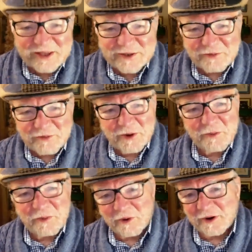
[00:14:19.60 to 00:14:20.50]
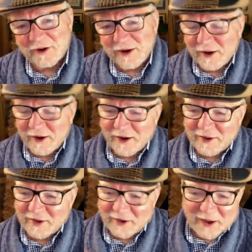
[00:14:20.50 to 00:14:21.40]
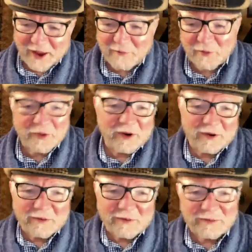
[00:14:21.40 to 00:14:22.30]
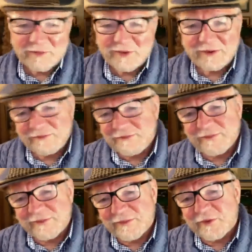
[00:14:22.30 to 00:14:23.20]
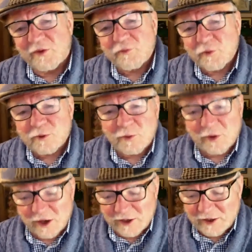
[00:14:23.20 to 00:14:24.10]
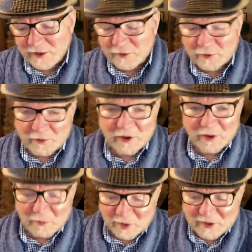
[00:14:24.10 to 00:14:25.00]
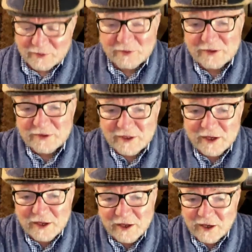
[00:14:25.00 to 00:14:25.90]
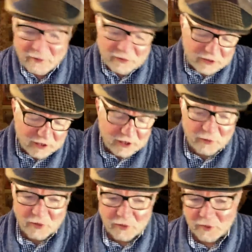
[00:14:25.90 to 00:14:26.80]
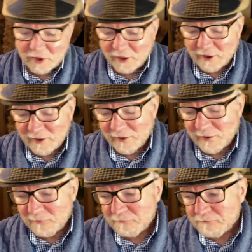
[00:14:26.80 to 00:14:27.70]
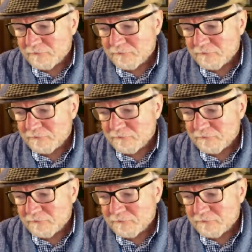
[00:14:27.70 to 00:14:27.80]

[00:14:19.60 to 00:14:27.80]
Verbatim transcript: That's the fun part, and then I'll have them around. Uh, uh, the first one I did was one of the best ones, and again, it was another one with a um,